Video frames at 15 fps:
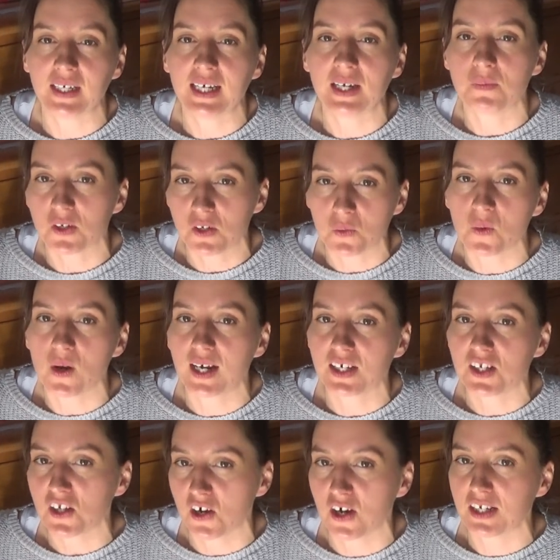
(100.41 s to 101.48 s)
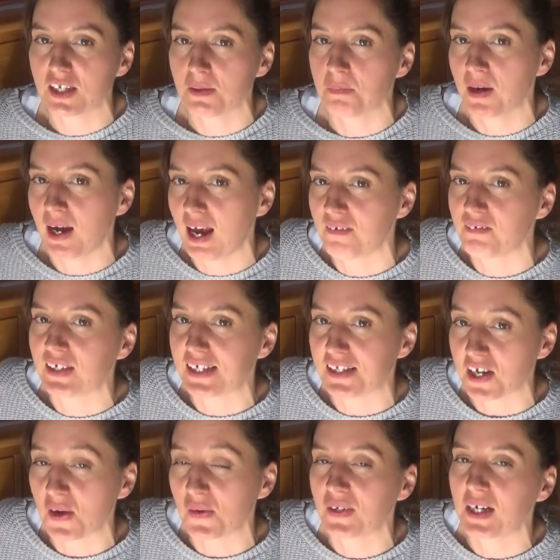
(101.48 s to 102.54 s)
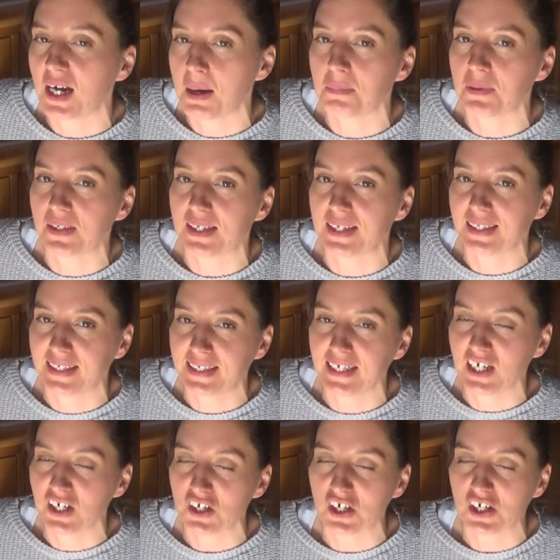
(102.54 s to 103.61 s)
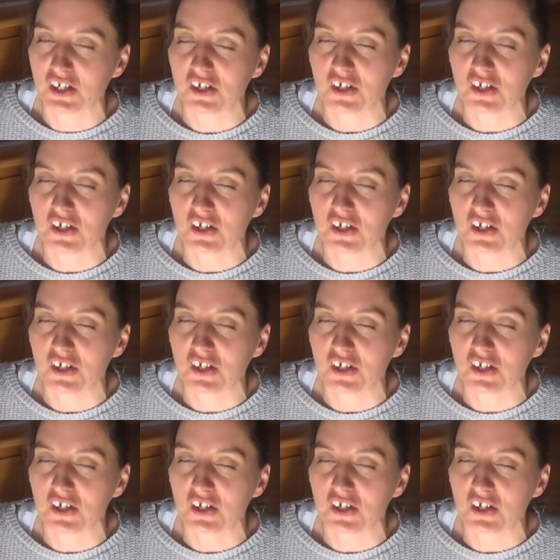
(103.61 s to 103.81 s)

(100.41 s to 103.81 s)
he was quite excited by having his own cupboard in the kitchen.